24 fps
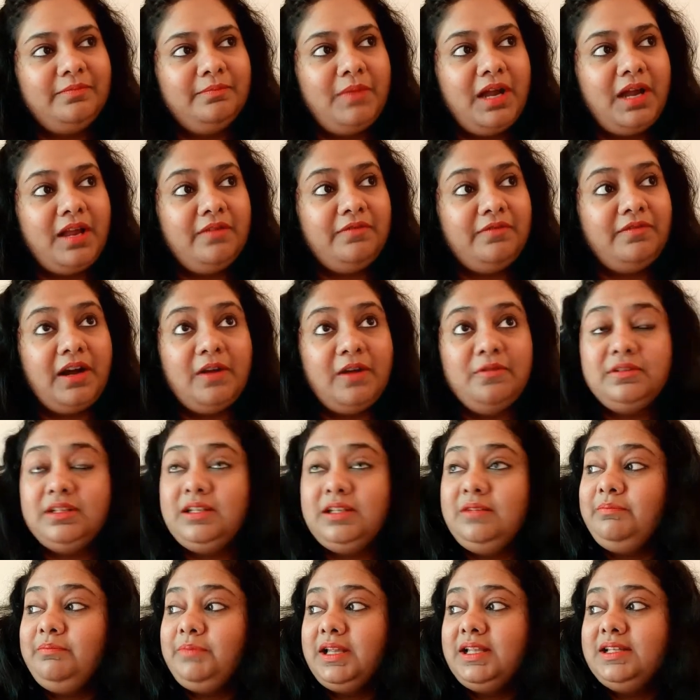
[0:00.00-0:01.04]
my
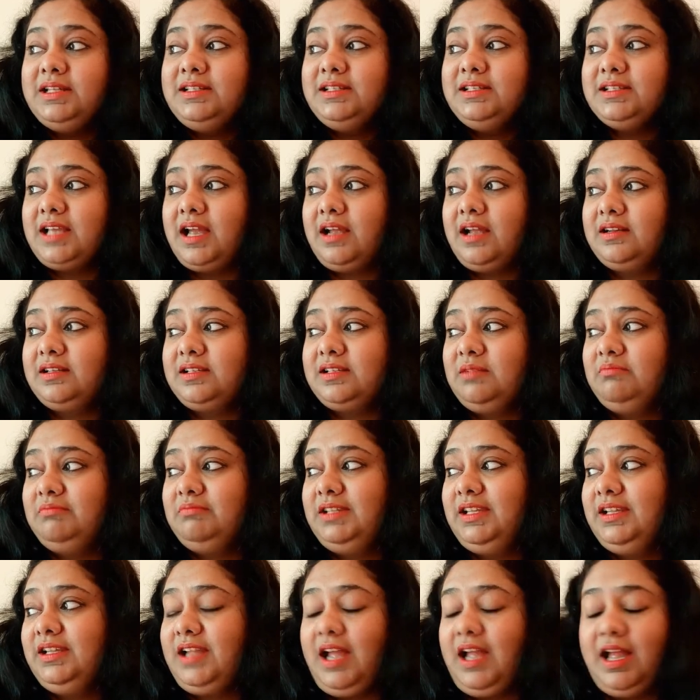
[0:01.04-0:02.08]
fountain pens are
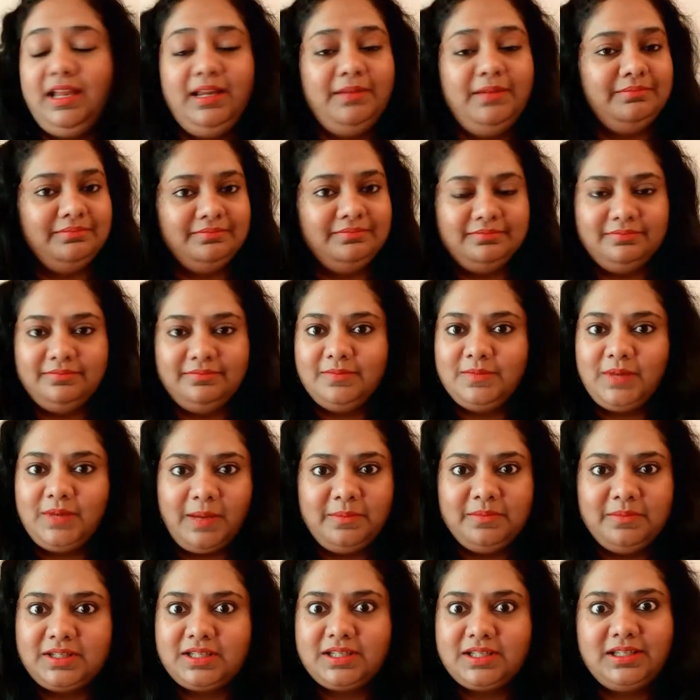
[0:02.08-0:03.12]
something i am
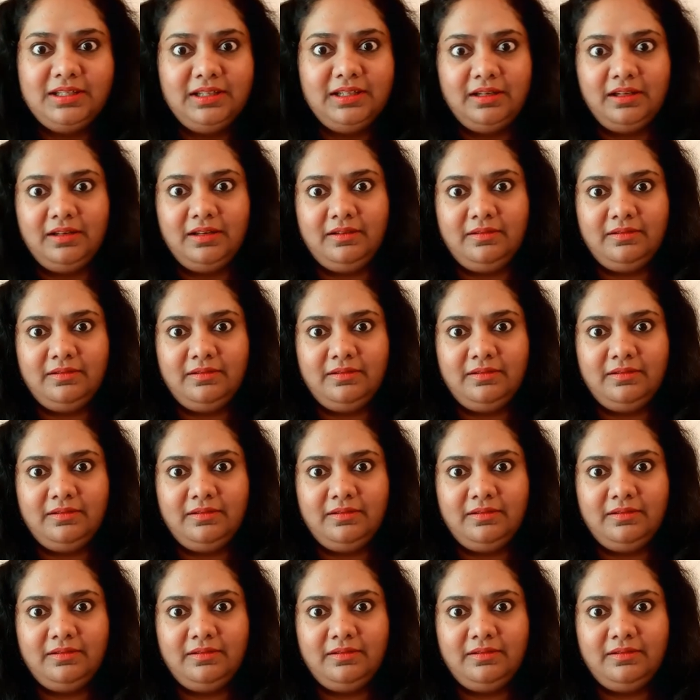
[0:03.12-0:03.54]
I'm still